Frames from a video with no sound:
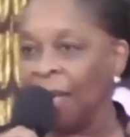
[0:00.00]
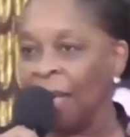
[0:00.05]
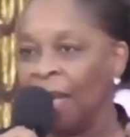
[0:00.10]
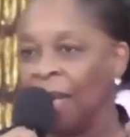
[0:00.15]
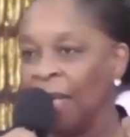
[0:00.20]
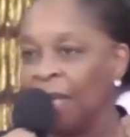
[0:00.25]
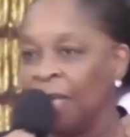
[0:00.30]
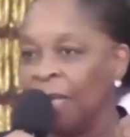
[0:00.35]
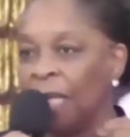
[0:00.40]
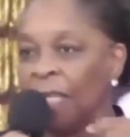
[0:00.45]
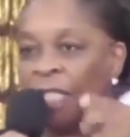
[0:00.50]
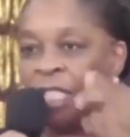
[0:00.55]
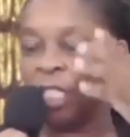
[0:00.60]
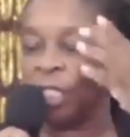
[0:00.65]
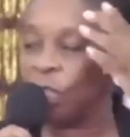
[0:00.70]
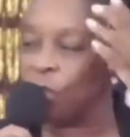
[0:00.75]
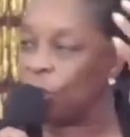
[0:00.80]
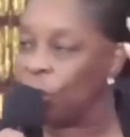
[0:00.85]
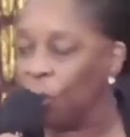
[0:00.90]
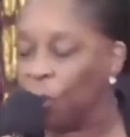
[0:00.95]
The, the
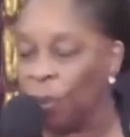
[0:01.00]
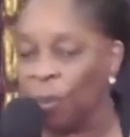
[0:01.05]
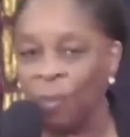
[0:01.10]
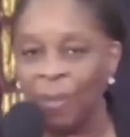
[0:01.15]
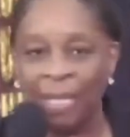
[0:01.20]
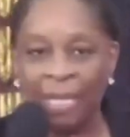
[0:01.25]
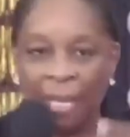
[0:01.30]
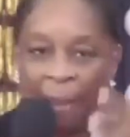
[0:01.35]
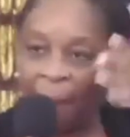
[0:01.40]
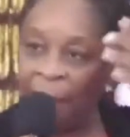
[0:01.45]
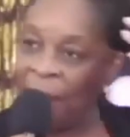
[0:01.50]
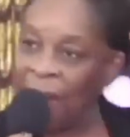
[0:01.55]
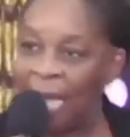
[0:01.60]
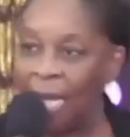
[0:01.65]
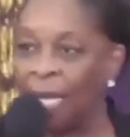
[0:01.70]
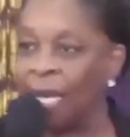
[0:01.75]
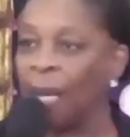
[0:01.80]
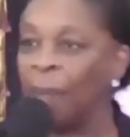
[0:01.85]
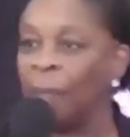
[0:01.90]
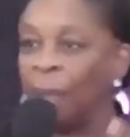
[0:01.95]
jewelry, the
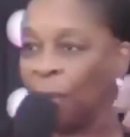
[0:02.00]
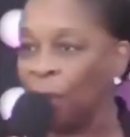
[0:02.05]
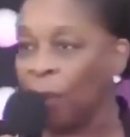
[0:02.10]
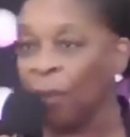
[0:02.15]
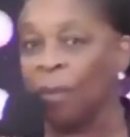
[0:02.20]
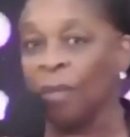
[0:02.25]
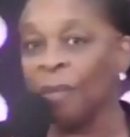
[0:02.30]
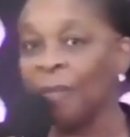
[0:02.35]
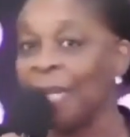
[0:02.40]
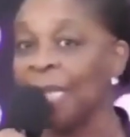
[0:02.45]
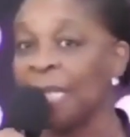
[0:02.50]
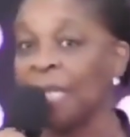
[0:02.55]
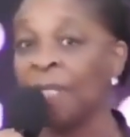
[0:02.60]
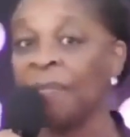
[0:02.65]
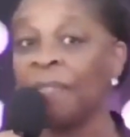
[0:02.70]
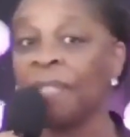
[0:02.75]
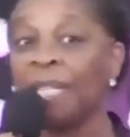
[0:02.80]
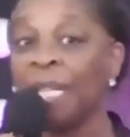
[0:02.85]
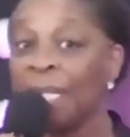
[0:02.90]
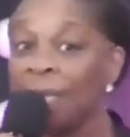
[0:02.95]
makeup, and all the rest of
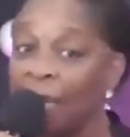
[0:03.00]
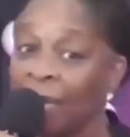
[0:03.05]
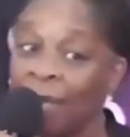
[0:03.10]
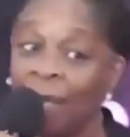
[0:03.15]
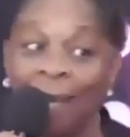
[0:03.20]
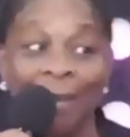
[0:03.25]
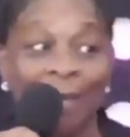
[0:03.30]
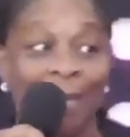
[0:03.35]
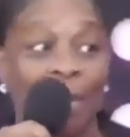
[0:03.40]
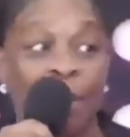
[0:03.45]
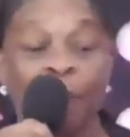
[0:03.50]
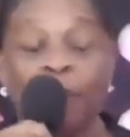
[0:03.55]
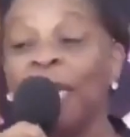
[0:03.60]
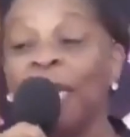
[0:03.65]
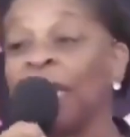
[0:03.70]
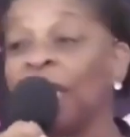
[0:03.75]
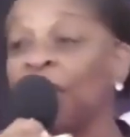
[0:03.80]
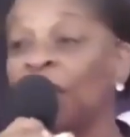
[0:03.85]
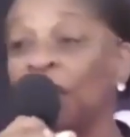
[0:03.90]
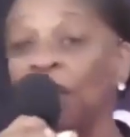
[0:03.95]
it. And I said, God is
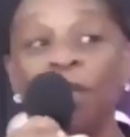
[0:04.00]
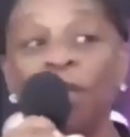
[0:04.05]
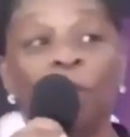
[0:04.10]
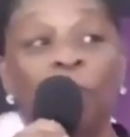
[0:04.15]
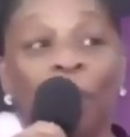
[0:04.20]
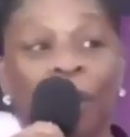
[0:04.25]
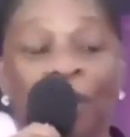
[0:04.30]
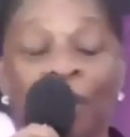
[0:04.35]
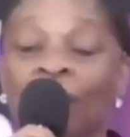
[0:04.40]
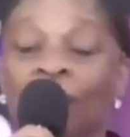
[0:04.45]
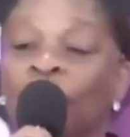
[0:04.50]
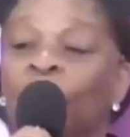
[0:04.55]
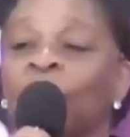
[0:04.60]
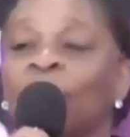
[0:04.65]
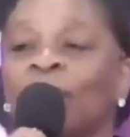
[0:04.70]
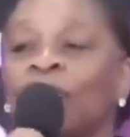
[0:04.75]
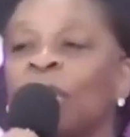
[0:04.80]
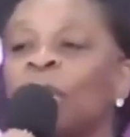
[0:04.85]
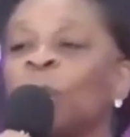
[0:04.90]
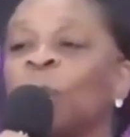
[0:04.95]
speaking to you because those
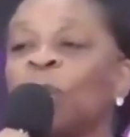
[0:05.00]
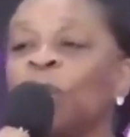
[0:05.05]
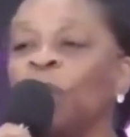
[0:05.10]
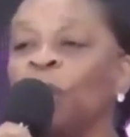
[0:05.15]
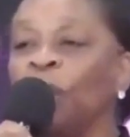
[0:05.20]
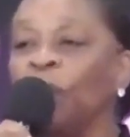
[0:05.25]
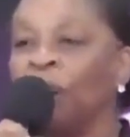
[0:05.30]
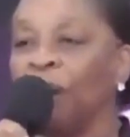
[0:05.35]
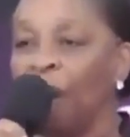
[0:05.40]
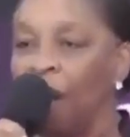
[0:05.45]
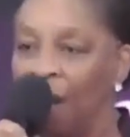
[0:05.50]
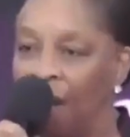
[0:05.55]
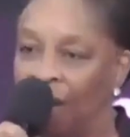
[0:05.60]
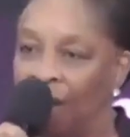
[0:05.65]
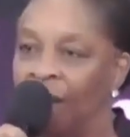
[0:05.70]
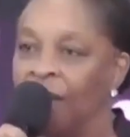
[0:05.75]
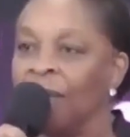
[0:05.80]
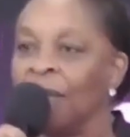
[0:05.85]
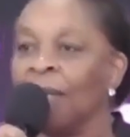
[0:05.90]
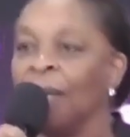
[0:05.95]
things were your
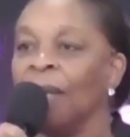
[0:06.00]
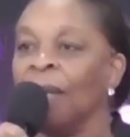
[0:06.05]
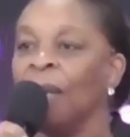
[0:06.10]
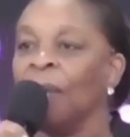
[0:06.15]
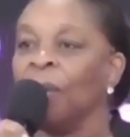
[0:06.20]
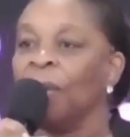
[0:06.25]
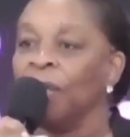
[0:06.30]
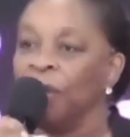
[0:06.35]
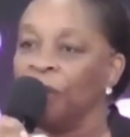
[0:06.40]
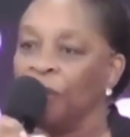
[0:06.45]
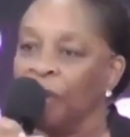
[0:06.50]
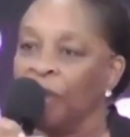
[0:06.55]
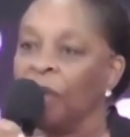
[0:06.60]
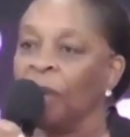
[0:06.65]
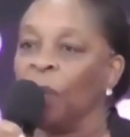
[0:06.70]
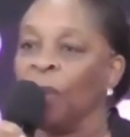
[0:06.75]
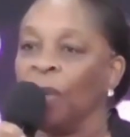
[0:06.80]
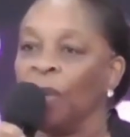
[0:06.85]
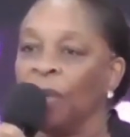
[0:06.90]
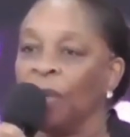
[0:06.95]
gods when you were in the
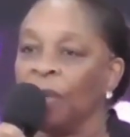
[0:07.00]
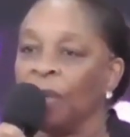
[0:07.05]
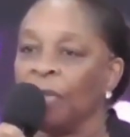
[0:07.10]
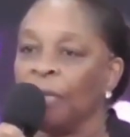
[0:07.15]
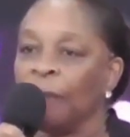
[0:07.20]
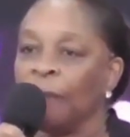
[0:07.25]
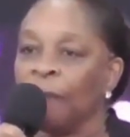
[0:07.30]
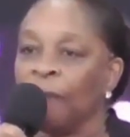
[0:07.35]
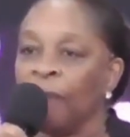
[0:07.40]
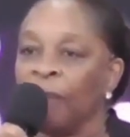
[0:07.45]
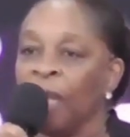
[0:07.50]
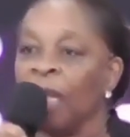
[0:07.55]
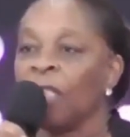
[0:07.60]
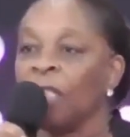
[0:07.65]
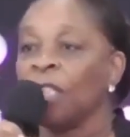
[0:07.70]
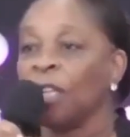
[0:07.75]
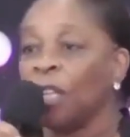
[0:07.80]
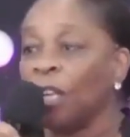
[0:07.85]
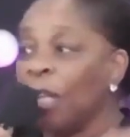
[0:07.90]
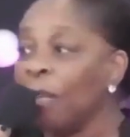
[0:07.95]
world.
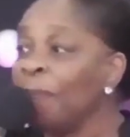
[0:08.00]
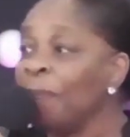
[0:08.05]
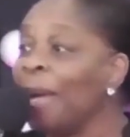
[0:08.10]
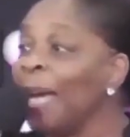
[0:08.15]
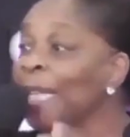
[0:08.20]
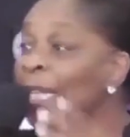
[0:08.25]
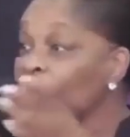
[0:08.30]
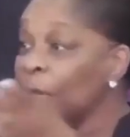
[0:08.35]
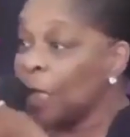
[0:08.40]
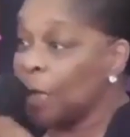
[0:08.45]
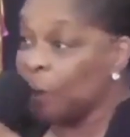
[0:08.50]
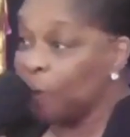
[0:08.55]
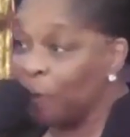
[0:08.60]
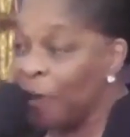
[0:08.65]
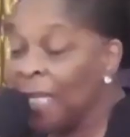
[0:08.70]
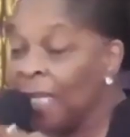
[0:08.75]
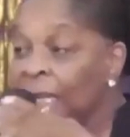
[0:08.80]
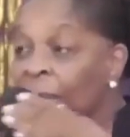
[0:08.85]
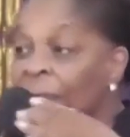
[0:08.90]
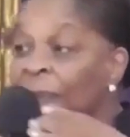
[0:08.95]
So God might not
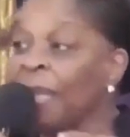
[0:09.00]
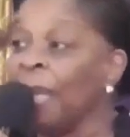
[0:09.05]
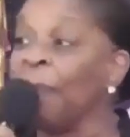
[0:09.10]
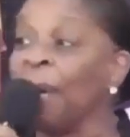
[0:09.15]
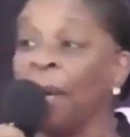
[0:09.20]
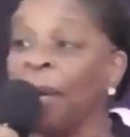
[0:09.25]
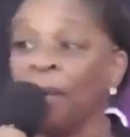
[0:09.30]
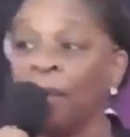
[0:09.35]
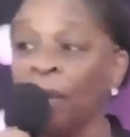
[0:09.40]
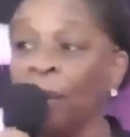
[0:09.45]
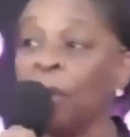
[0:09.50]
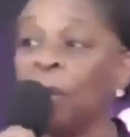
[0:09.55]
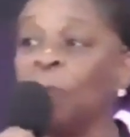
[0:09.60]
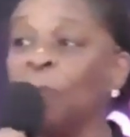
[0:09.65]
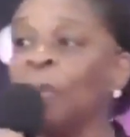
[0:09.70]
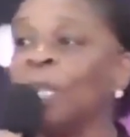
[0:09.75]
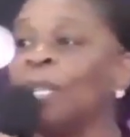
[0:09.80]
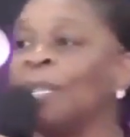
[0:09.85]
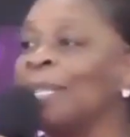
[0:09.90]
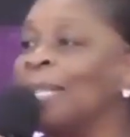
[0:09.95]
speak to me about those
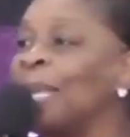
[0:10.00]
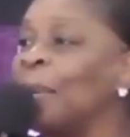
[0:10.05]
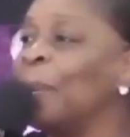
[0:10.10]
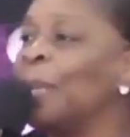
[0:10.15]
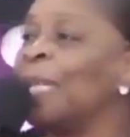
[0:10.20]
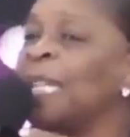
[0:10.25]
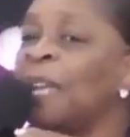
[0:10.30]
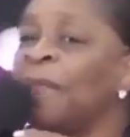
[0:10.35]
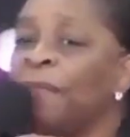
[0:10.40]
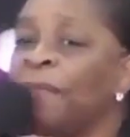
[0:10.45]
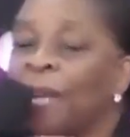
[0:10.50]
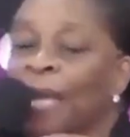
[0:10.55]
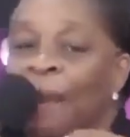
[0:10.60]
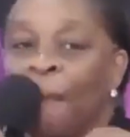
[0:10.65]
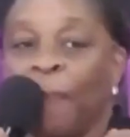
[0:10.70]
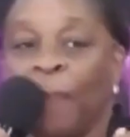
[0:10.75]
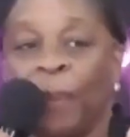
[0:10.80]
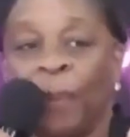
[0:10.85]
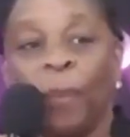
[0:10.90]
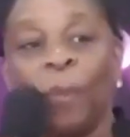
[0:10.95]
because they were never
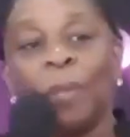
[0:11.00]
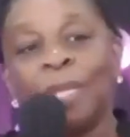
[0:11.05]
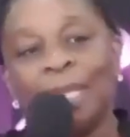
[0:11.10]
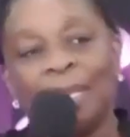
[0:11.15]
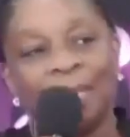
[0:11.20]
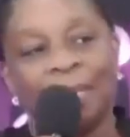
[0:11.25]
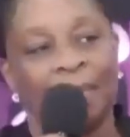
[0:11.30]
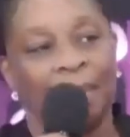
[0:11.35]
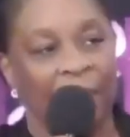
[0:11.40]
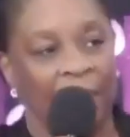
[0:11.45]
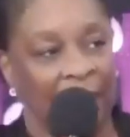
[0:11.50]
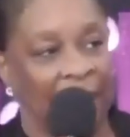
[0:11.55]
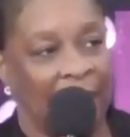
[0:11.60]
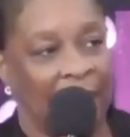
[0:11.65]
important to me.